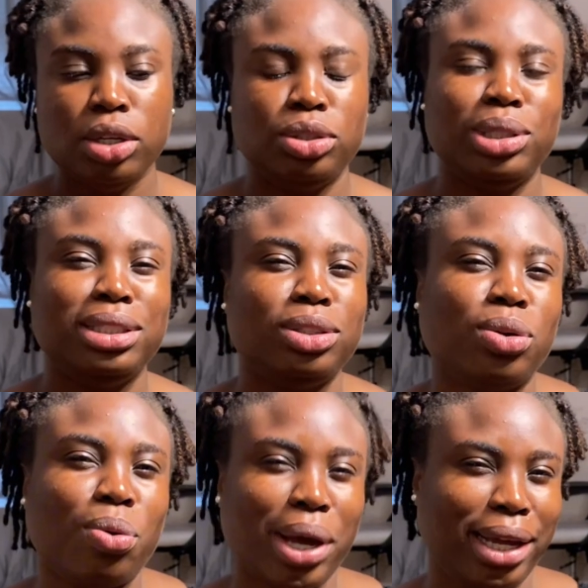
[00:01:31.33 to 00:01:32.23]
So it's
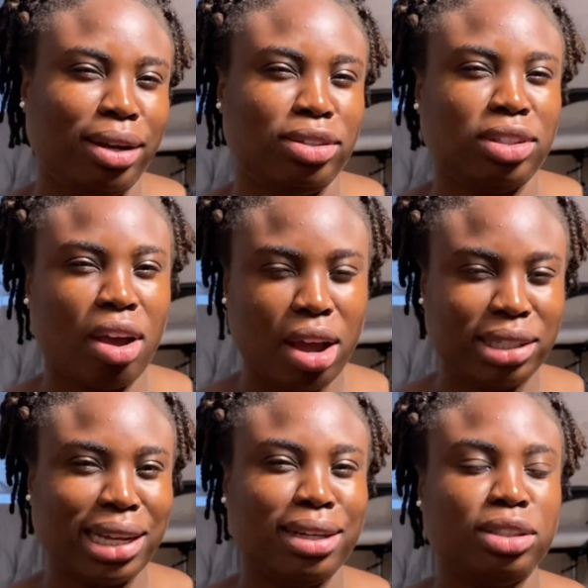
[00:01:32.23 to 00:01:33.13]
quite
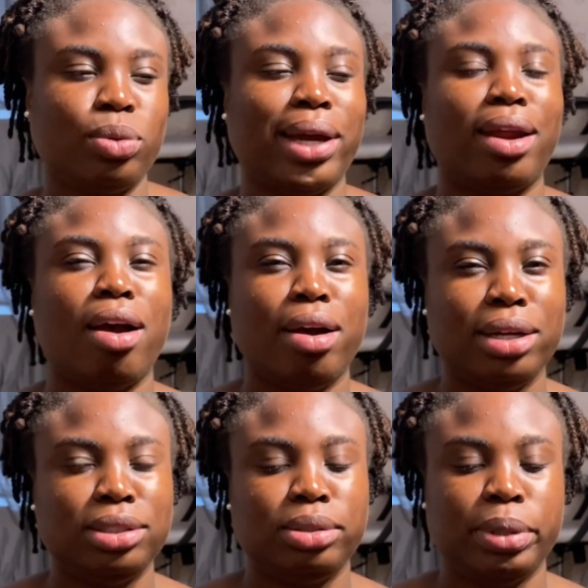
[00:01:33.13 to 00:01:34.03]
scarce and it's quite hard
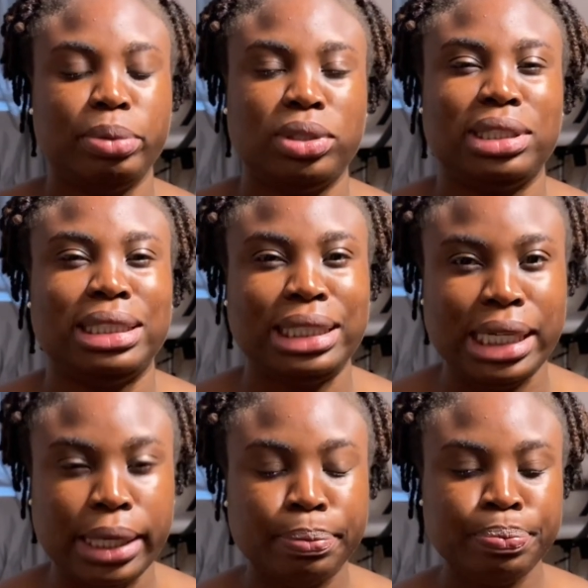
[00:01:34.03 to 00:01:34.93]
to be able to see